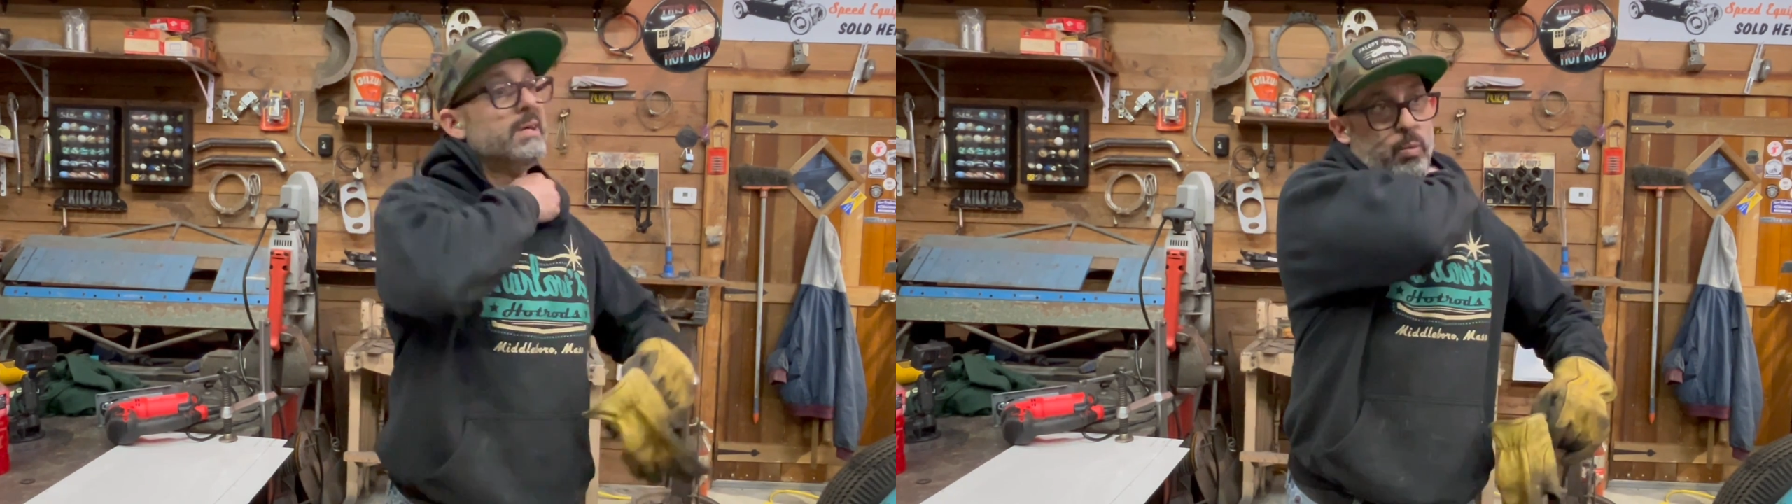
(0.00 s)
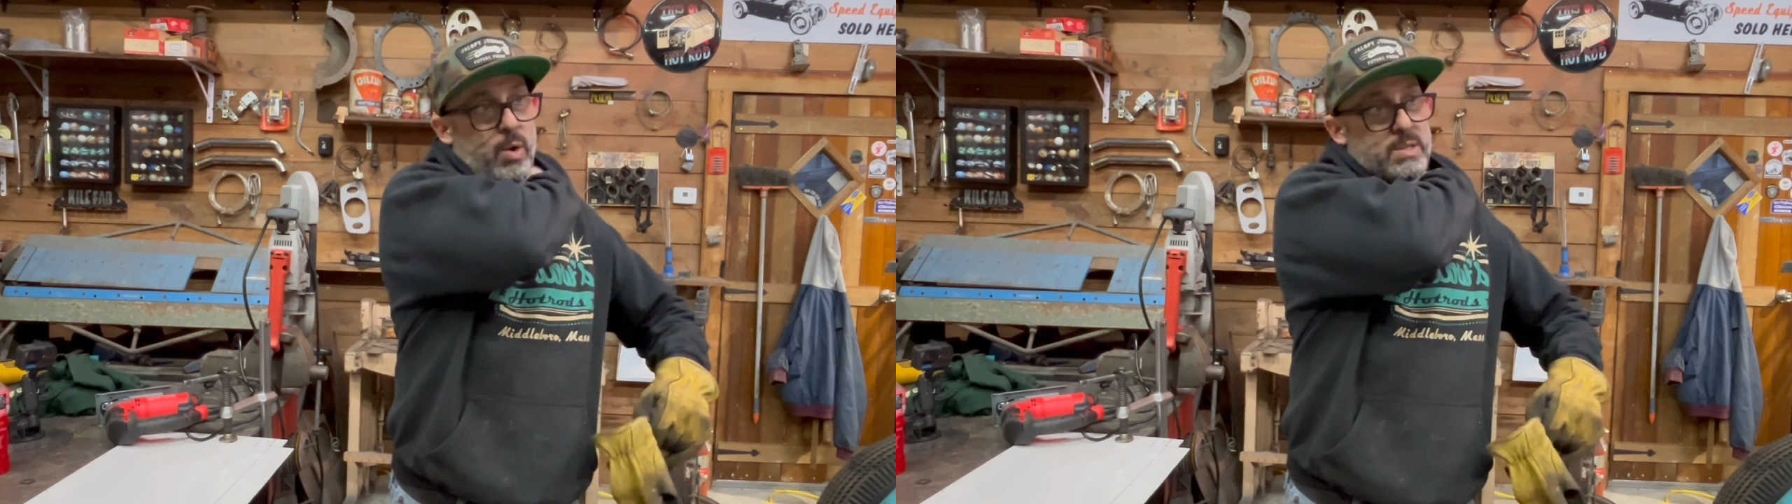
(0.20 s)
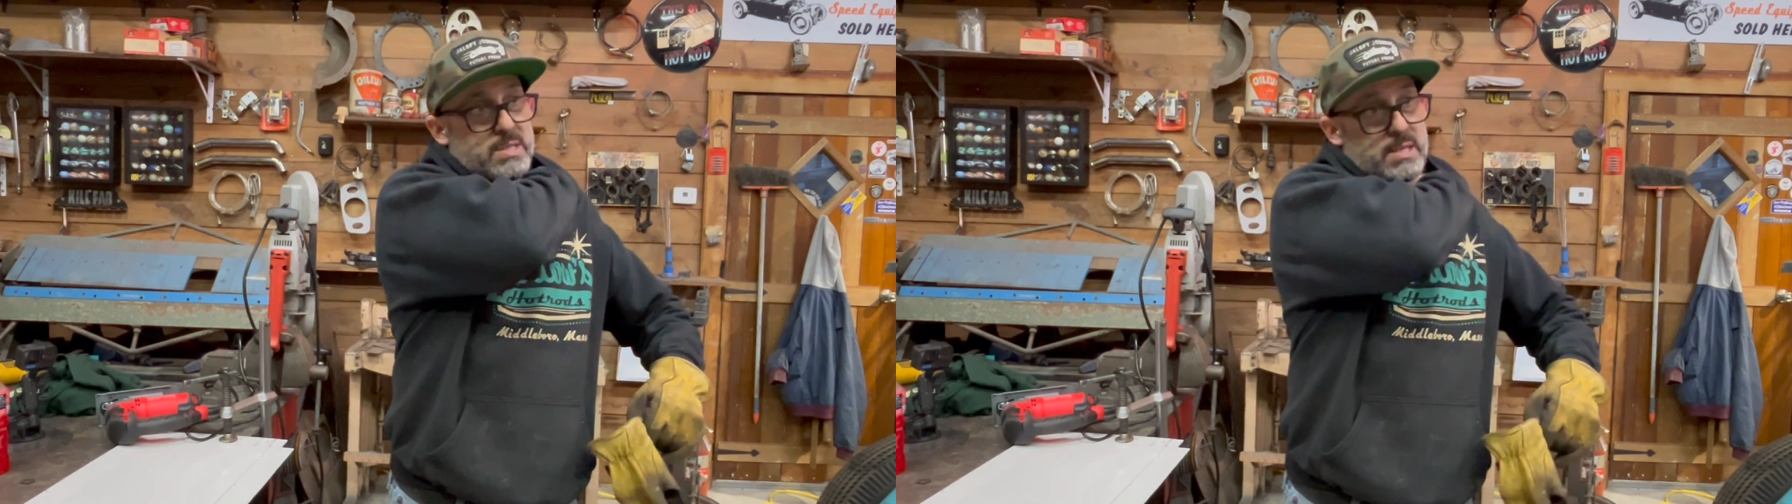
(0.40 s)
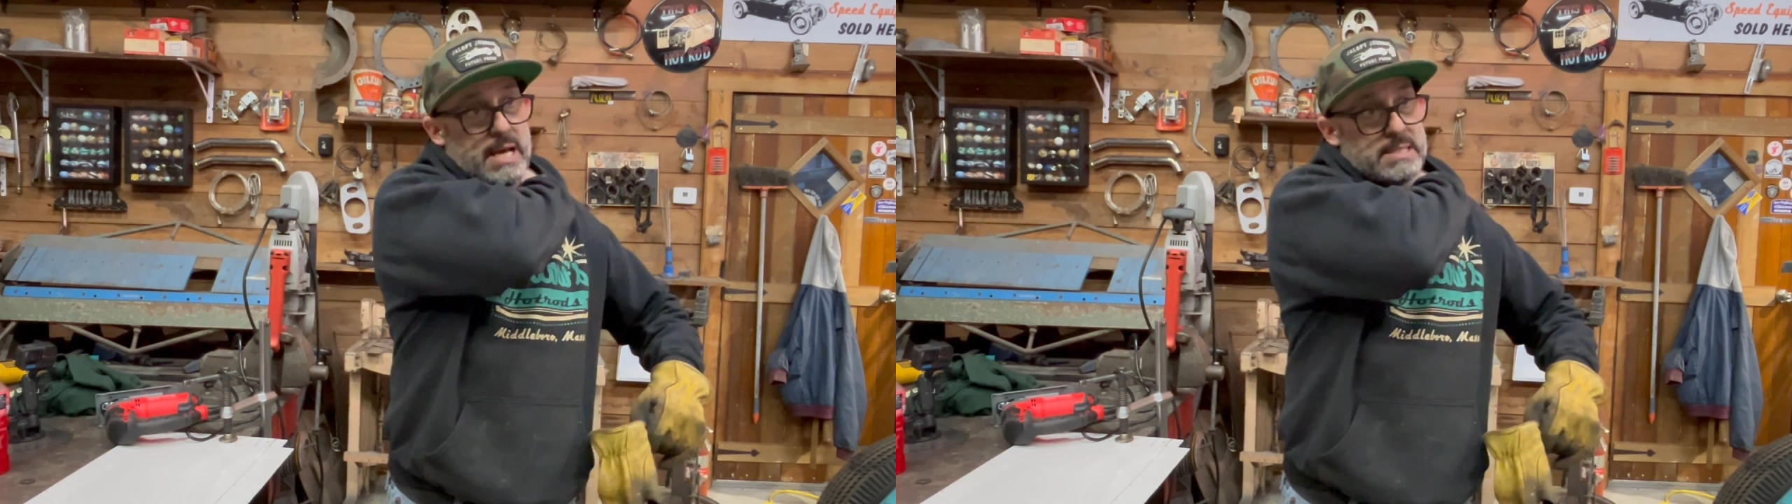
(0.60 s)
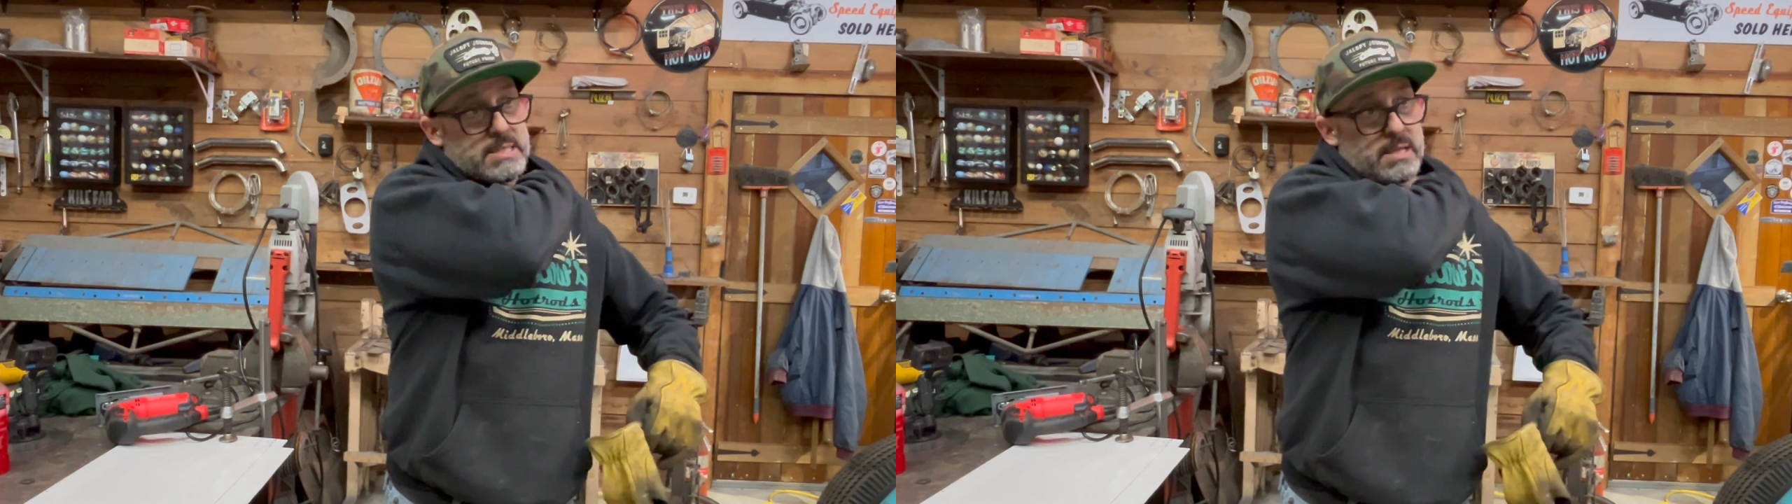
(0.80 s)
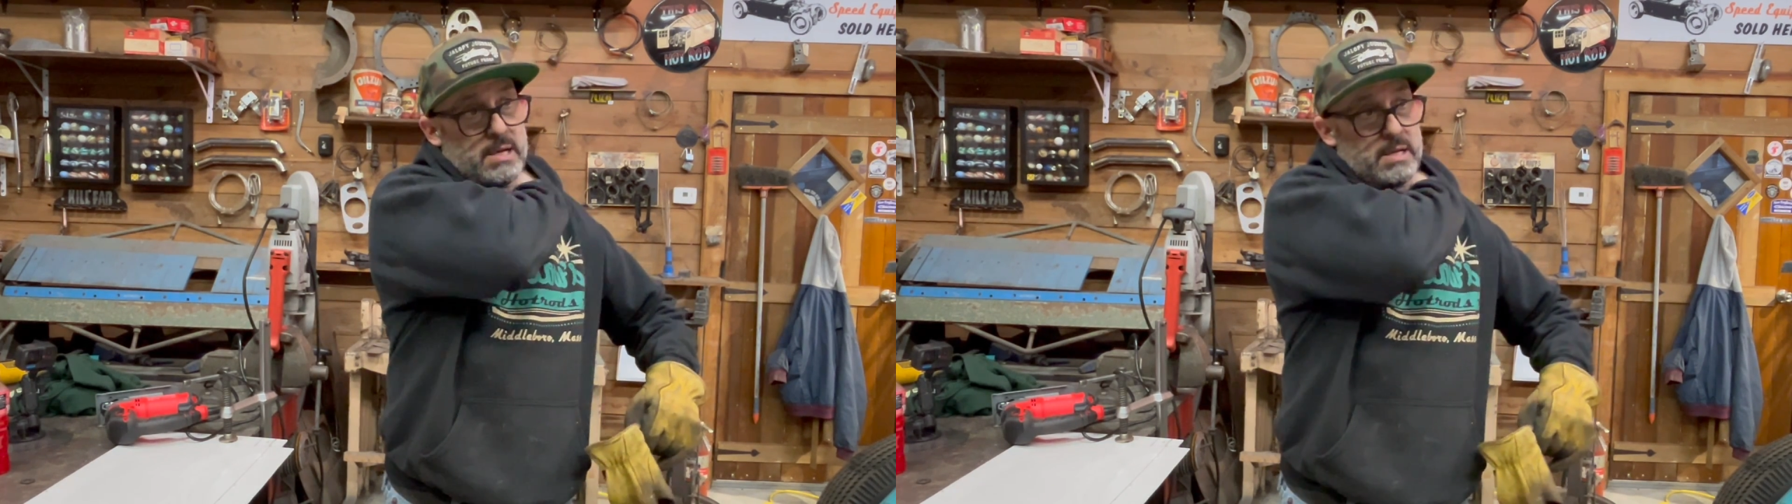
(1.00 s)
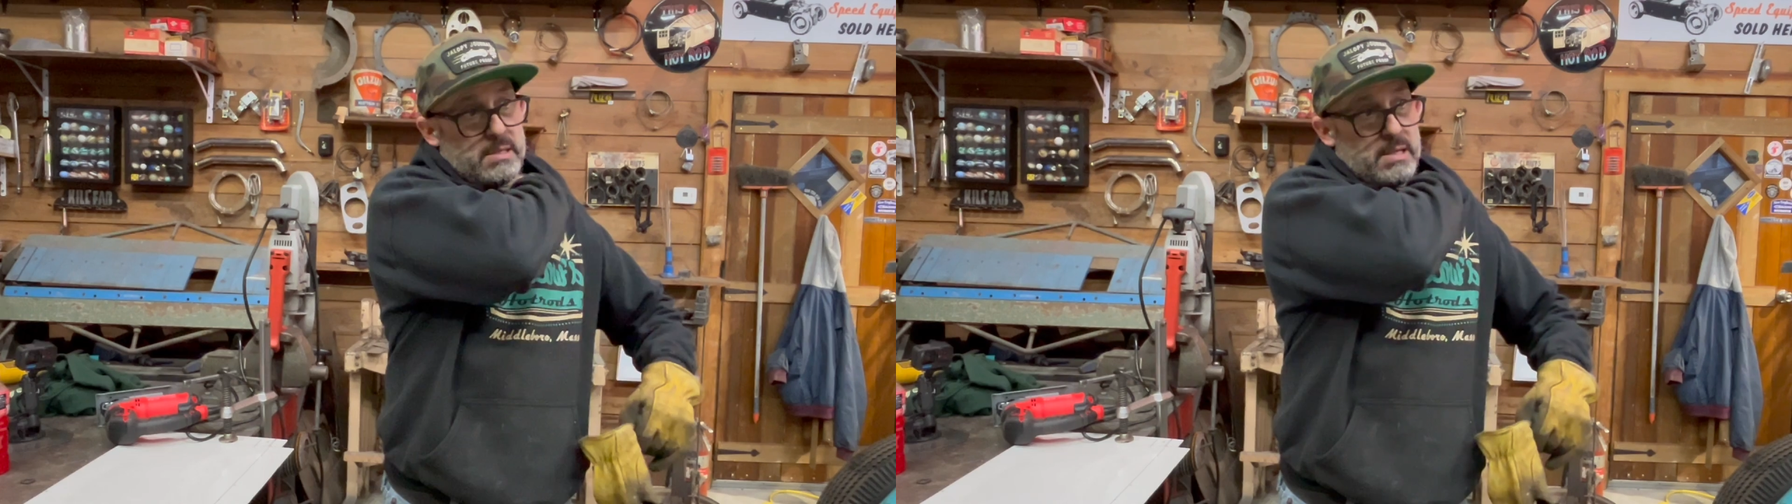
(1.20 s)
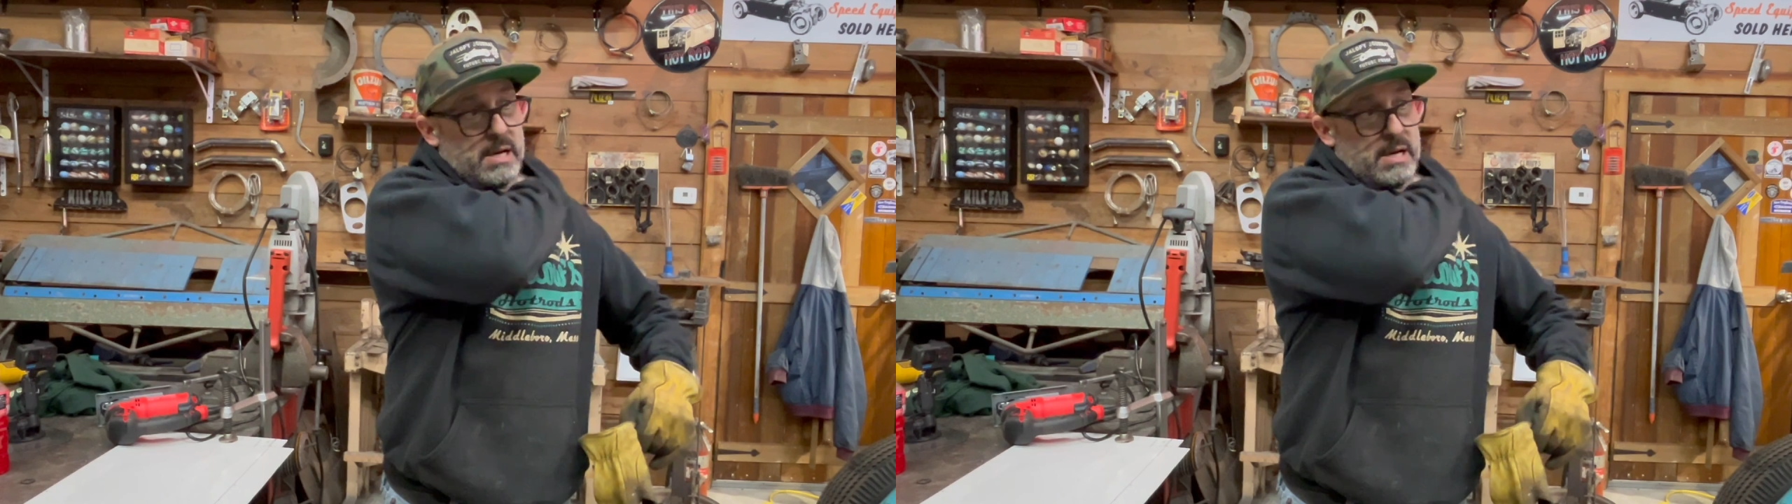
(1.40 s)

Once that's done,